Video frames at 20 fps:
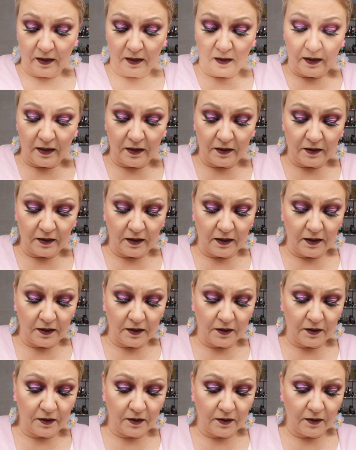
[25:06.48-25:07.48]
And this
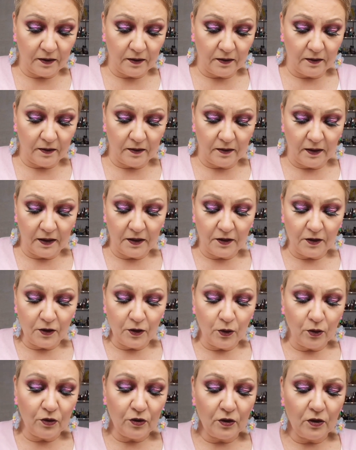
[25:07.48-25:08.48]
is, it's
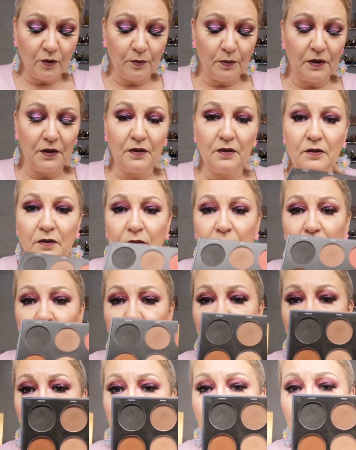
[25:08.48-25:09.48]
neutral but
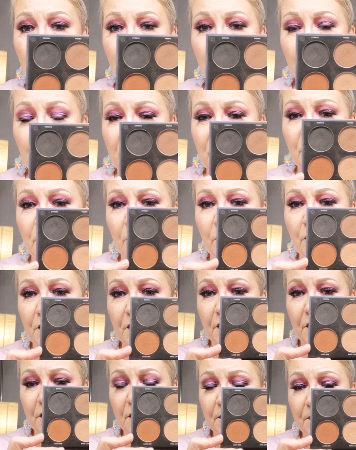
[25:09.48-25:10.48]
a bit
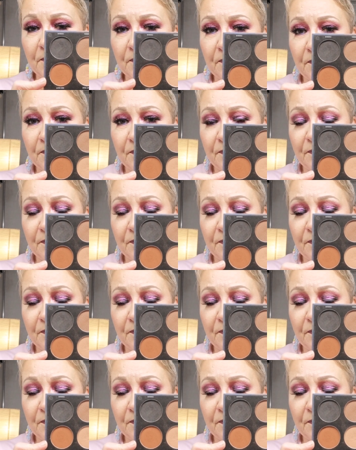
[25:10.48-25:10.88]
darker.